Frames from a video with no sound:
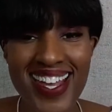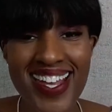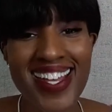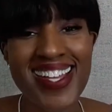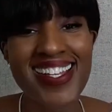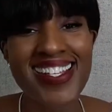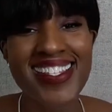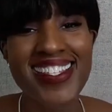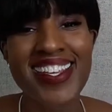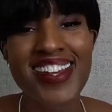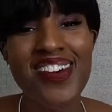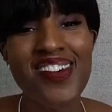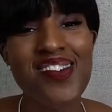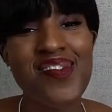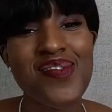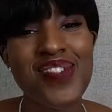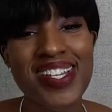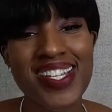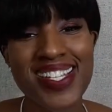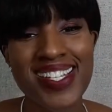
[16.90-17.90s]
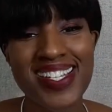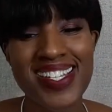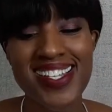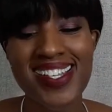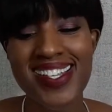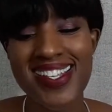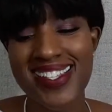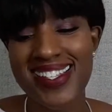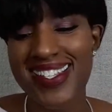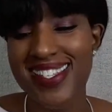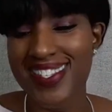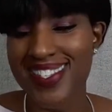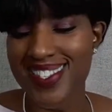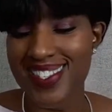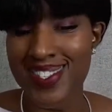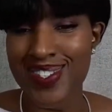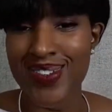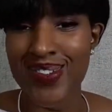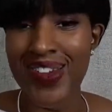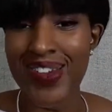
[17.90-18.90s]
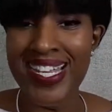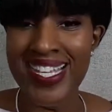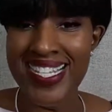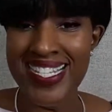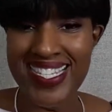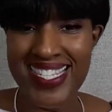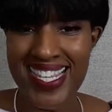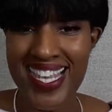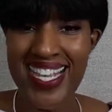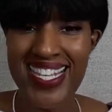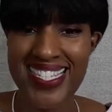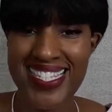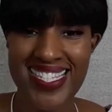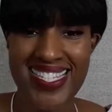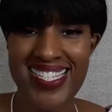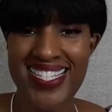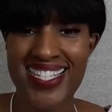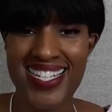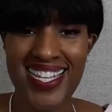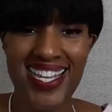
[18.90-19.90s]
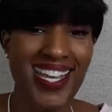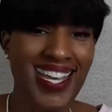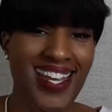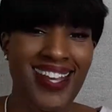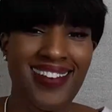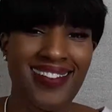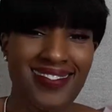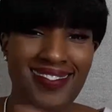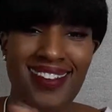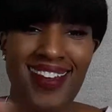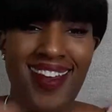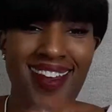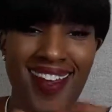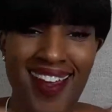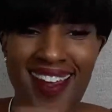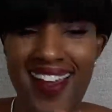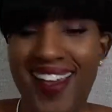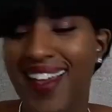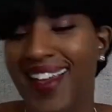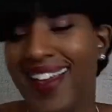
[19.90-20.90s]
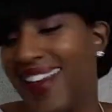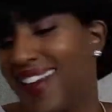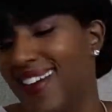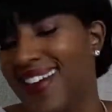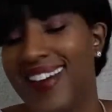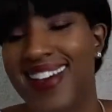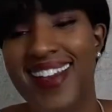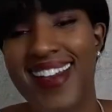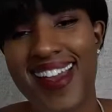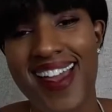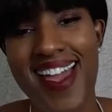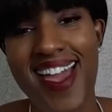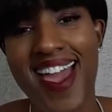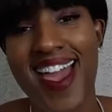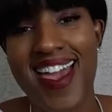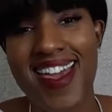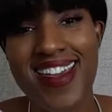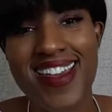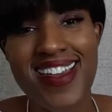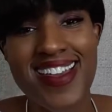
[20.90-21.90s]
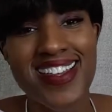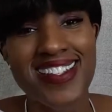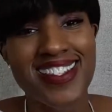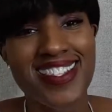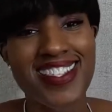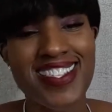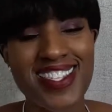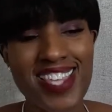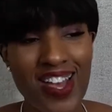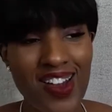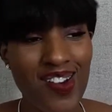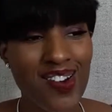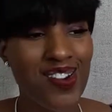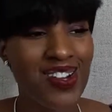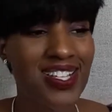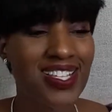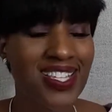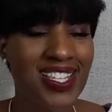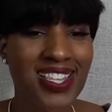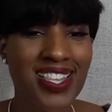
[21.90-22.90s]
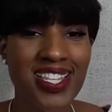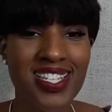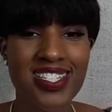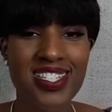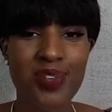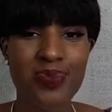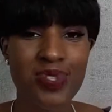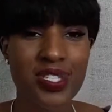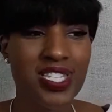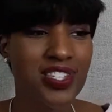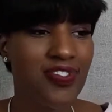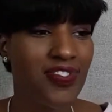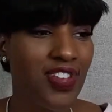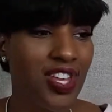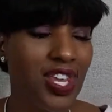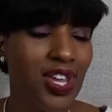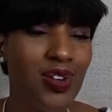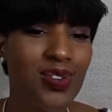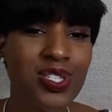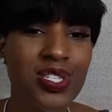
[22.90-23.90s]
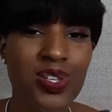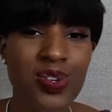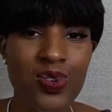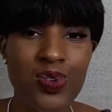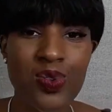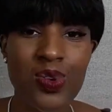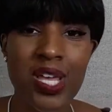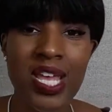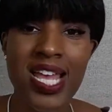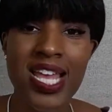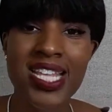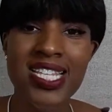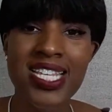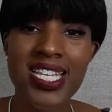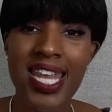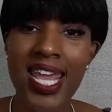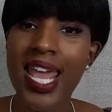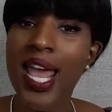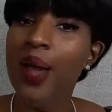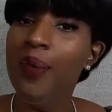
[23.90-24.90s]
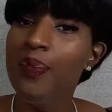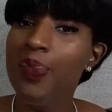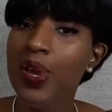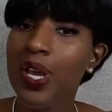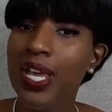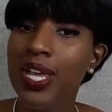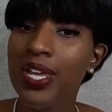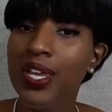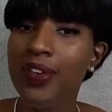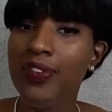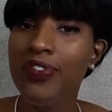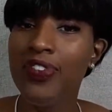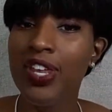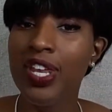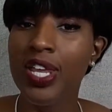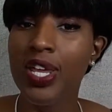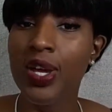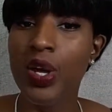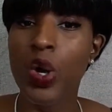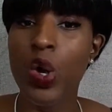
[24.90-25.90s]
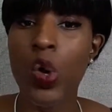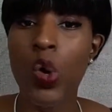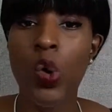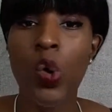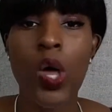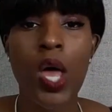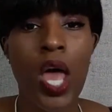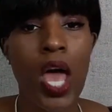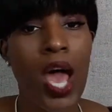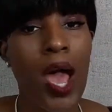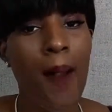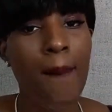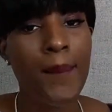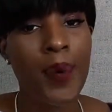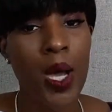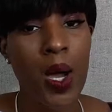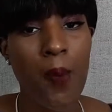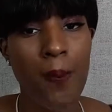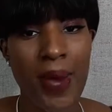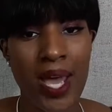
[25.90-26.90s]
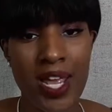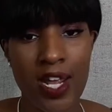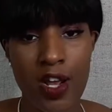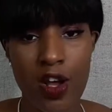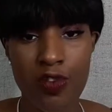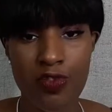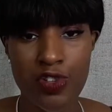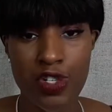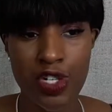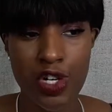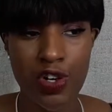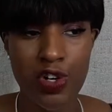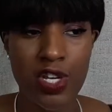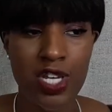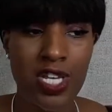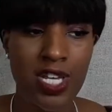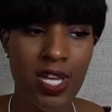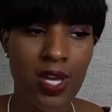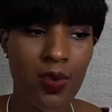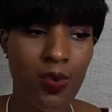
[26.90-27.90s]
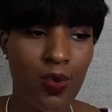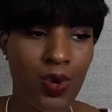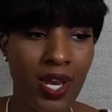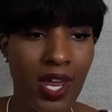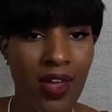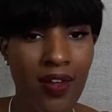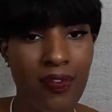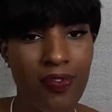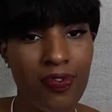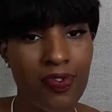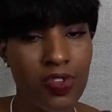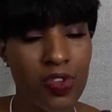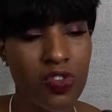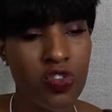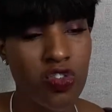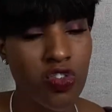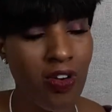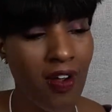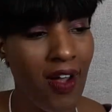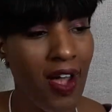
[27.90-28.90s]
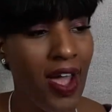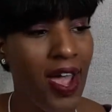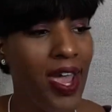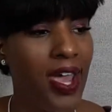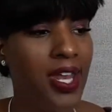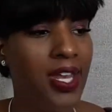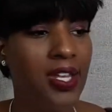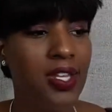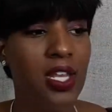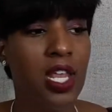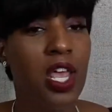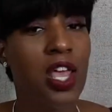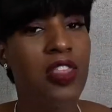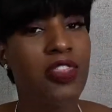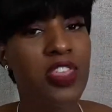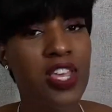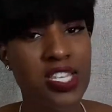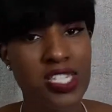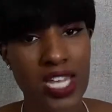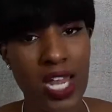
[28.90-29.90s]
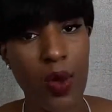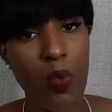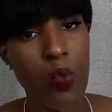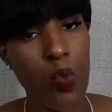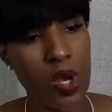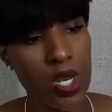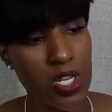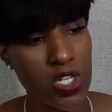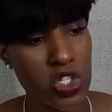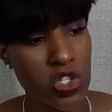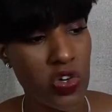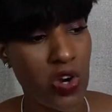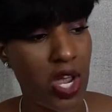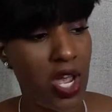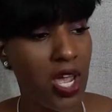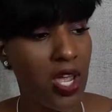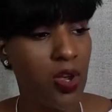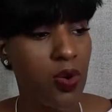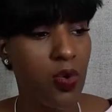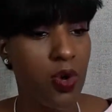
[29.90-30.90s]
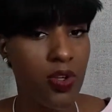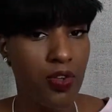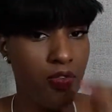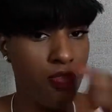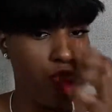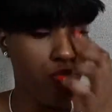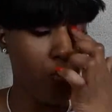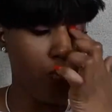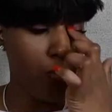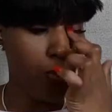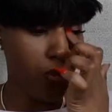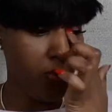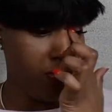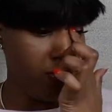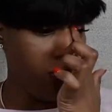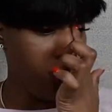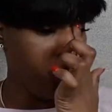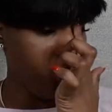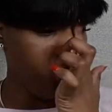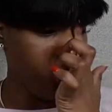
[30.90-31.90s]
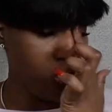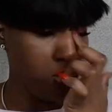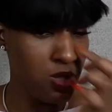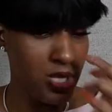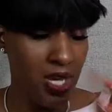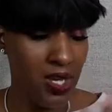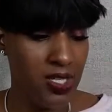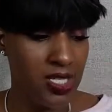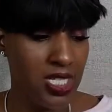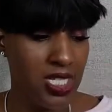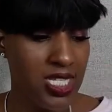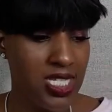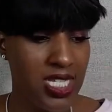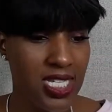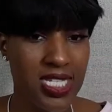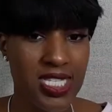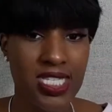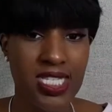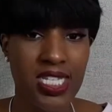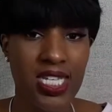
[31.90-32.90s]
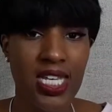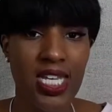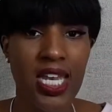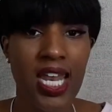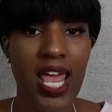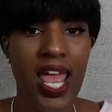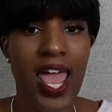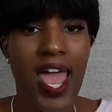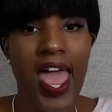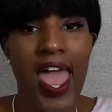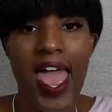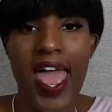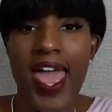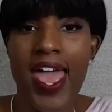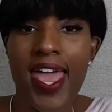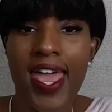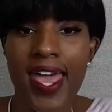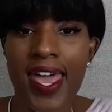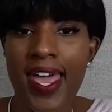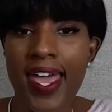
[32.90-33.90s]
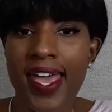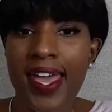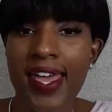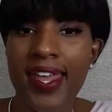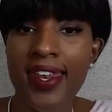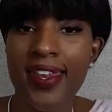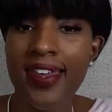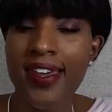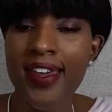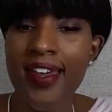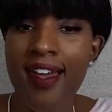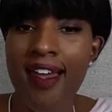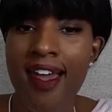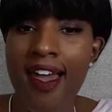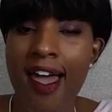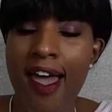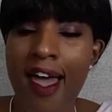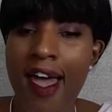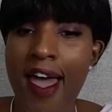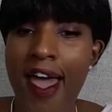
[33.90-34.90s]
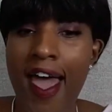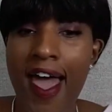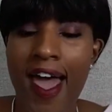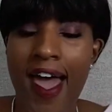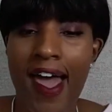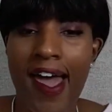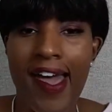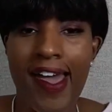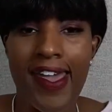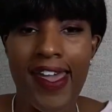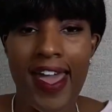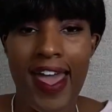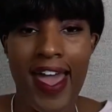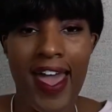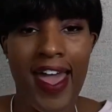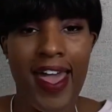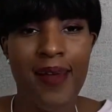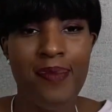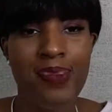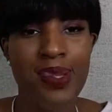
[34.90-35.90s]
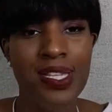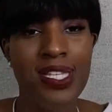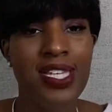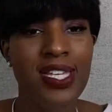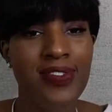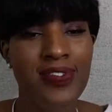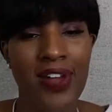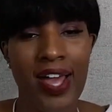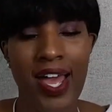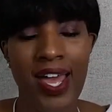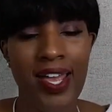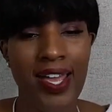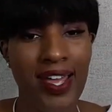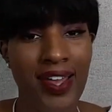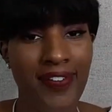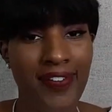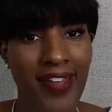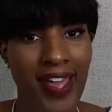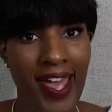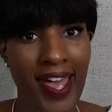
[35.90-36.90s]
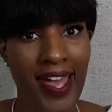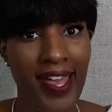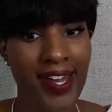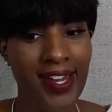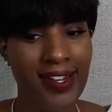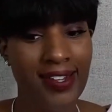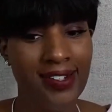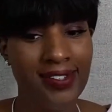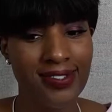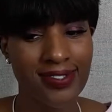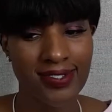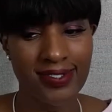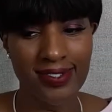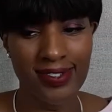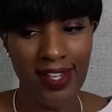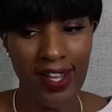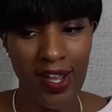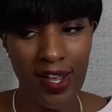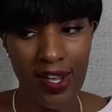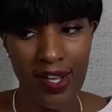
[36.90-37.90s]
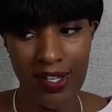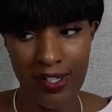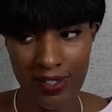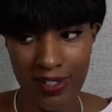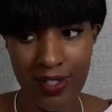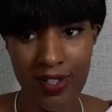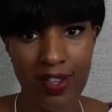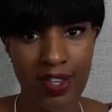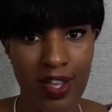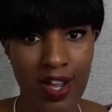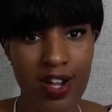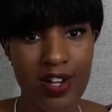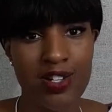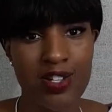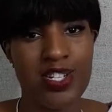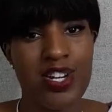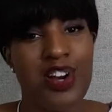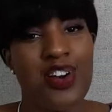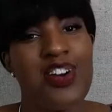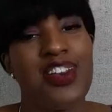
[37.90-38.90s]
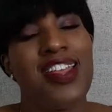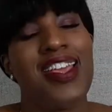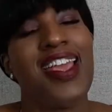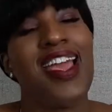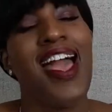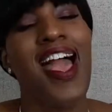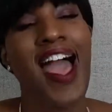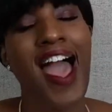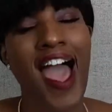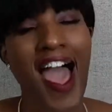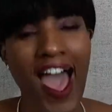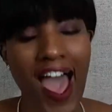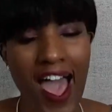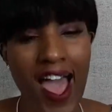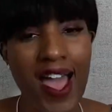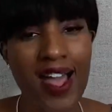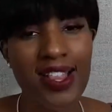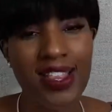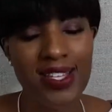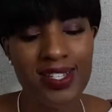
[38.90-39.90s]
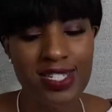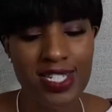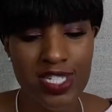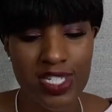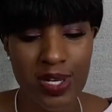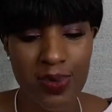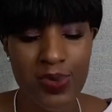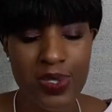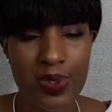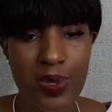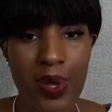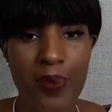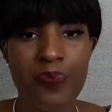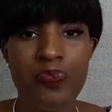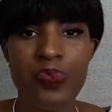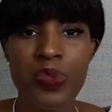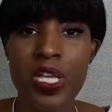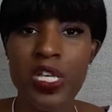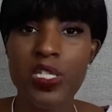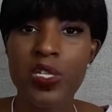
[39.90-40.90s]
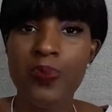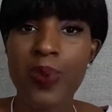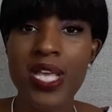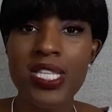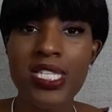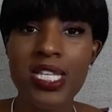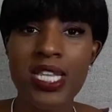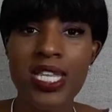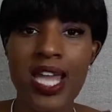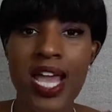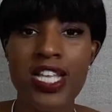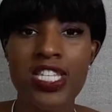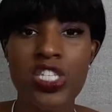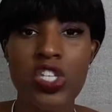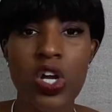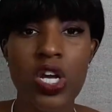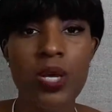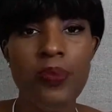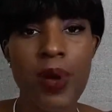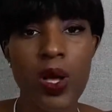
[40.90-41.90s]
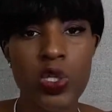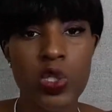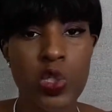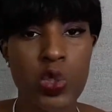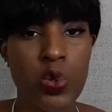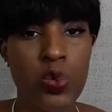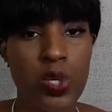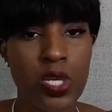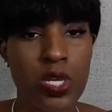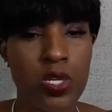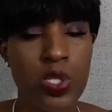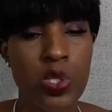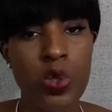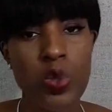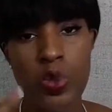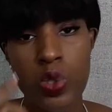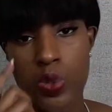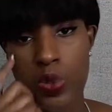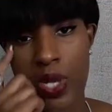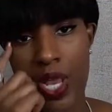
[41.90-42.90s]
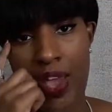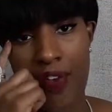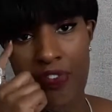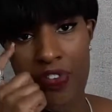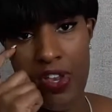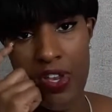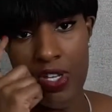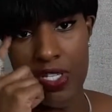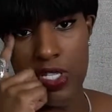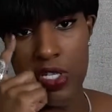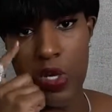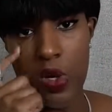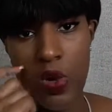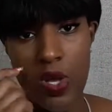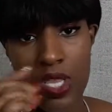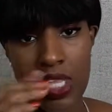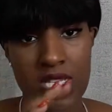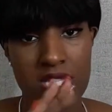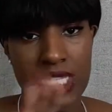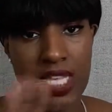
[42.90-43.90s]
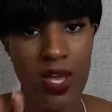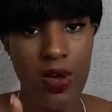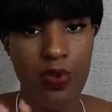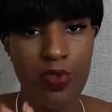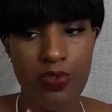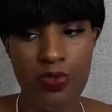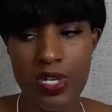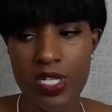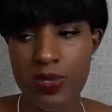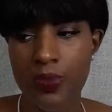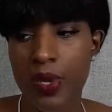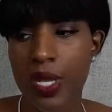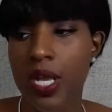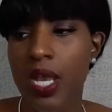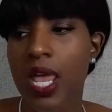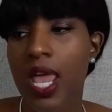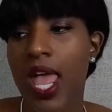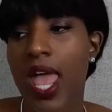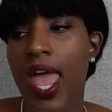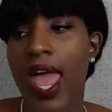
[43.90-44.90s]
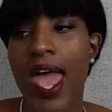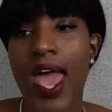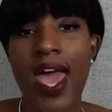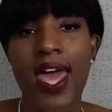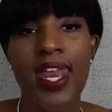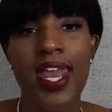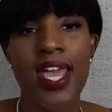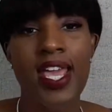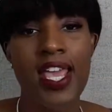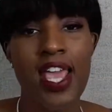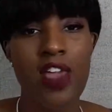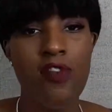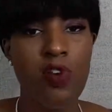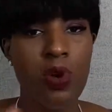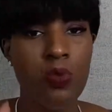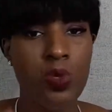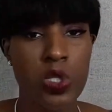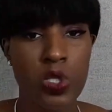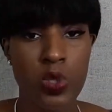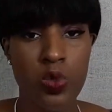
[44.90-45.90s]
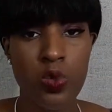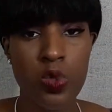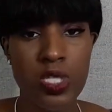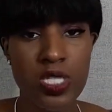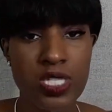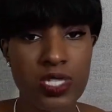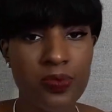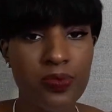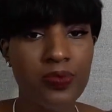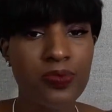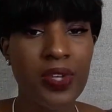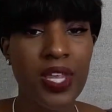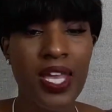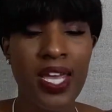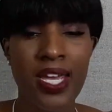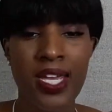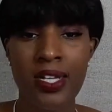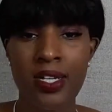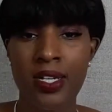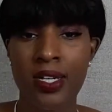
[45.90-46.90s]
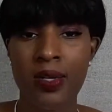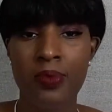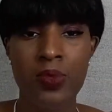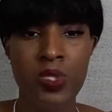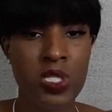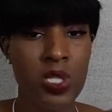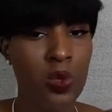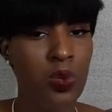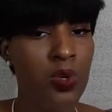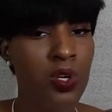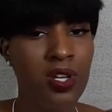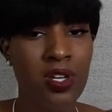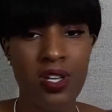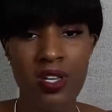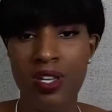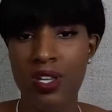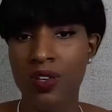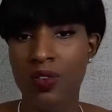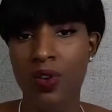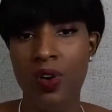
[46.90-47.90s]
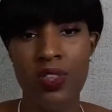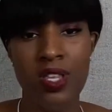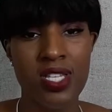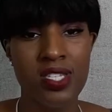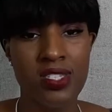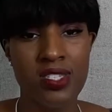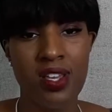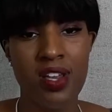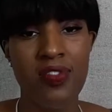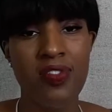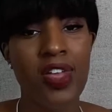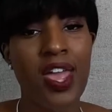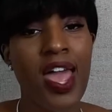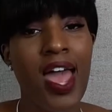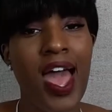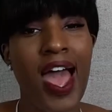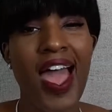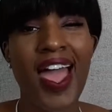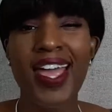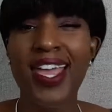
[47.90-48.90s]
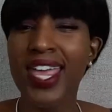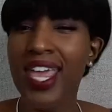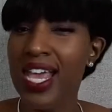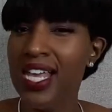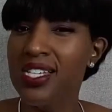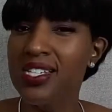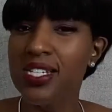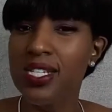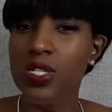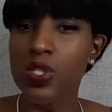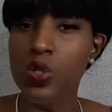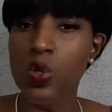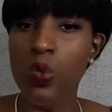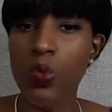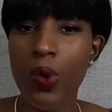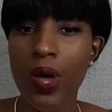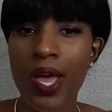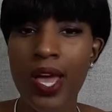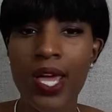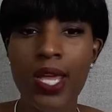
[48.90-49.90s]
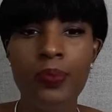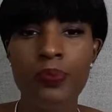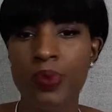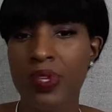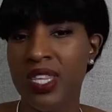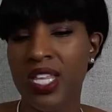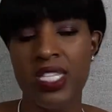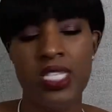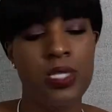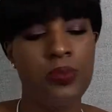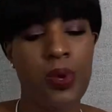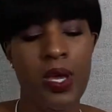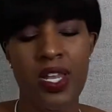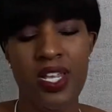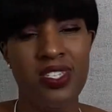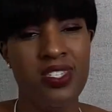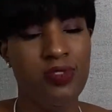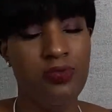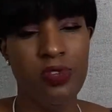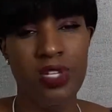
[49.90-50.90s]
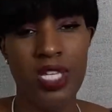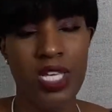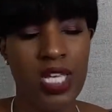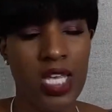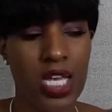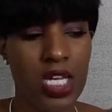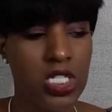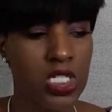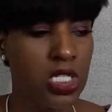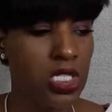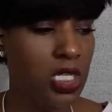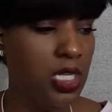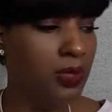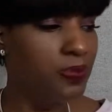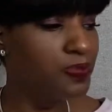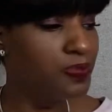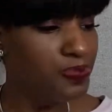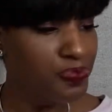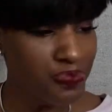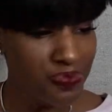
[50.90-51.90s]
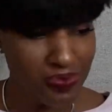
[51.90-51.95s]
guys. Oh my goodness, it's 2016. Yay! So, let's jump into this video. So, today I'm bringing a video about my health journey and what I've tried and things that I want to try going forward for the 2016. And I, I believe I have had a long journey. I, let's just jump into it. So basically, I started about two year, two two and a half years ago on this health regimen, and I gave up juice and um, soda and all that stuff. I occasionally do wine, but that's about that's really occasionally.